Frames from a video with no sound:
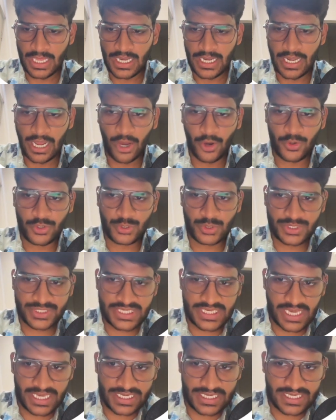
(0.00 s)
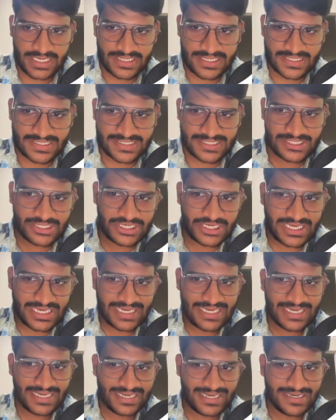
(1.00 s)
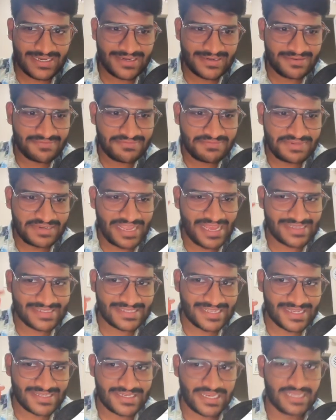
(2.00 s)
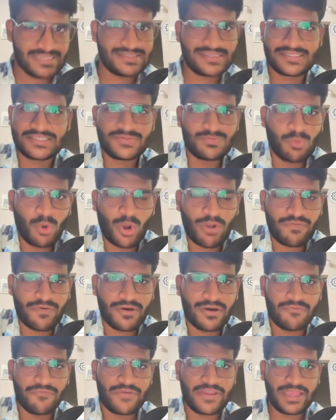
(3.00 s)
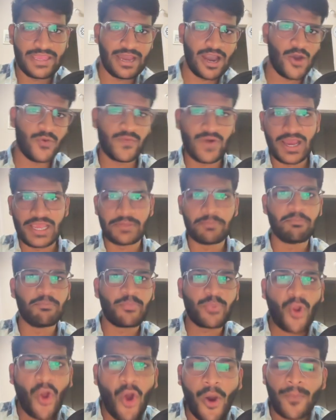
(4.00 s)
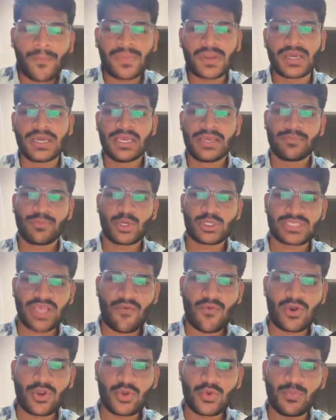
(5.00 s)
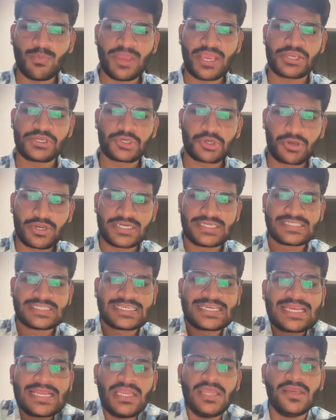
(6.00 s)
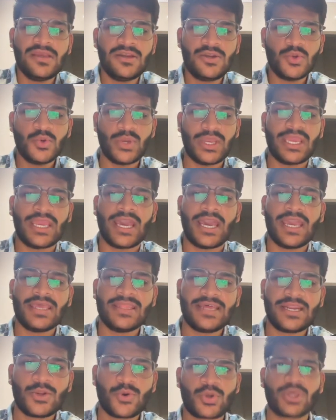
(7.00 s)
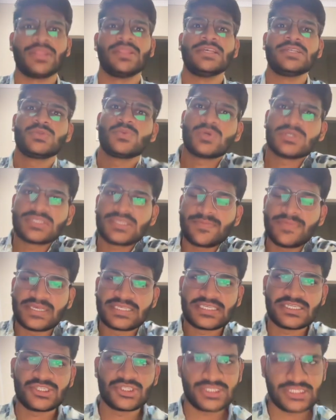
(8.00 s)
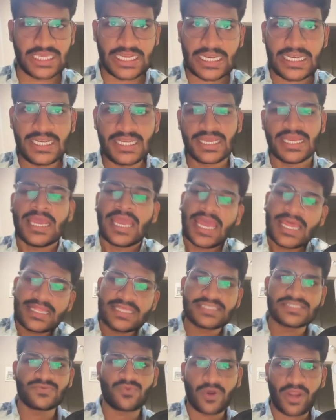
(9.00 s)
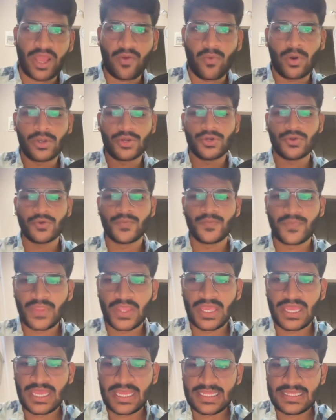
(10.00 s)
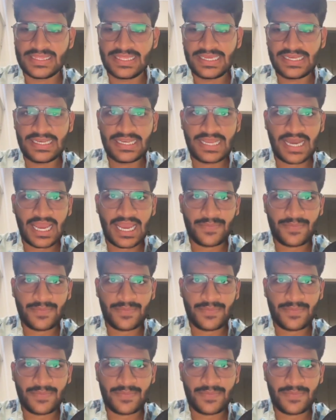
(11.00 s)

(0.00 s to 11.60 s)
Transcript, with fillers: now you see I did this three dash dash dash. This is more of a way how I prompt because I want to make sure it's clear to AI that okay this was the message sent and this is what I want to do. Then I